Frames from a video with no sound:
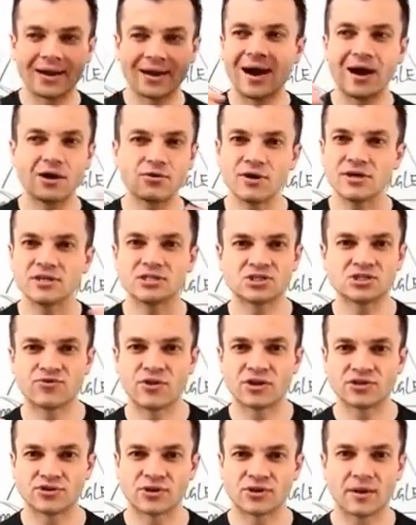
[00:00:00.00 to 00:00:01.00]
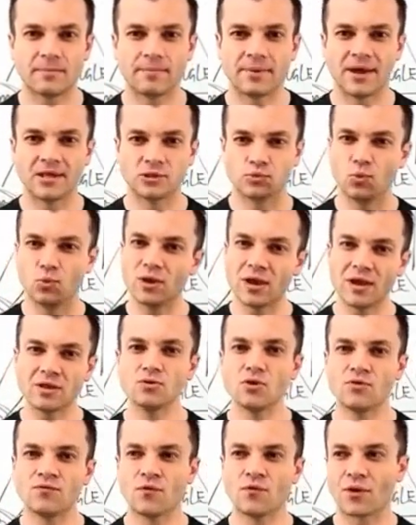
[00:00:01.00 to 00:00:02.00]
Like, how do I structure campaigns? What do I
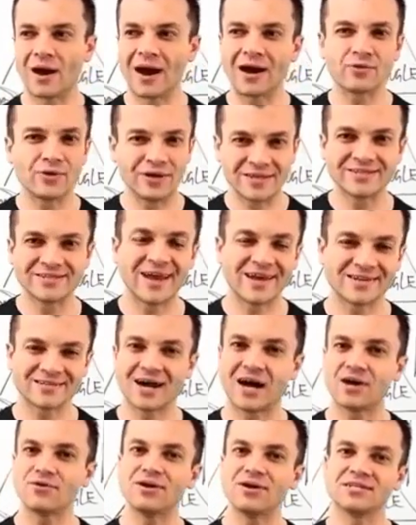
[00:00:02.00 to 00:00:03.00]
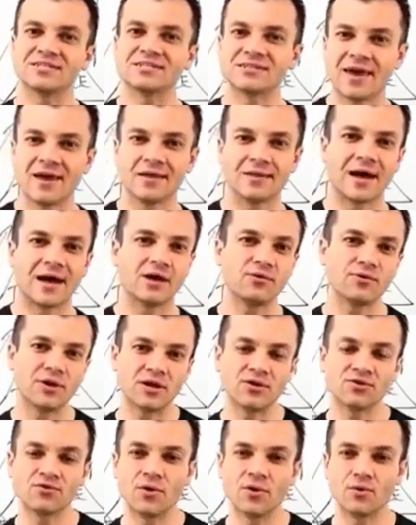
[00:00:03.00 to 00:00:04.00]
look for? How do I test? How do I scale? How do
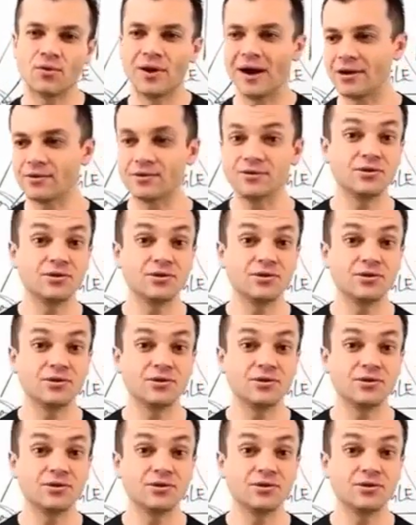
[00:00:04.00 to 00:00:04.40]
I grow?